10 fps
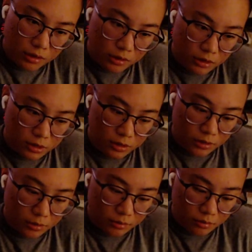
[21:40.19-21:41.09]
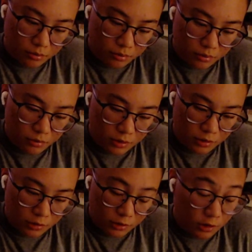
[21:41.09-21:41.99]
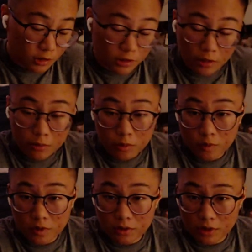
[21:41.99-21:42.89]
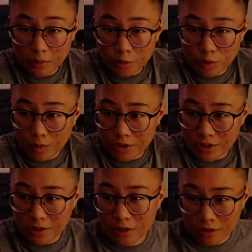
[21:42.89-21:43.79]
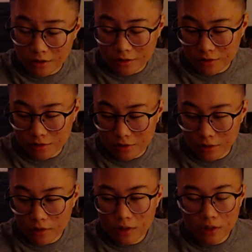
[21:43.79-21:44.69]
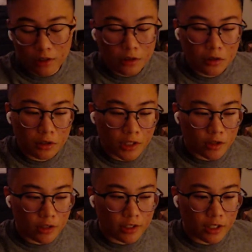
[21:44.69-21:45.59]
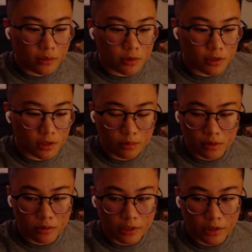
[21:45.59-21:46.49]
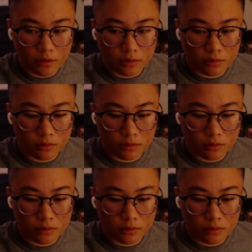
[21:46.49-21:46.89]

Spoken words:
Cause I'm always watching the clock and see, like, calculate how much sleep I would get.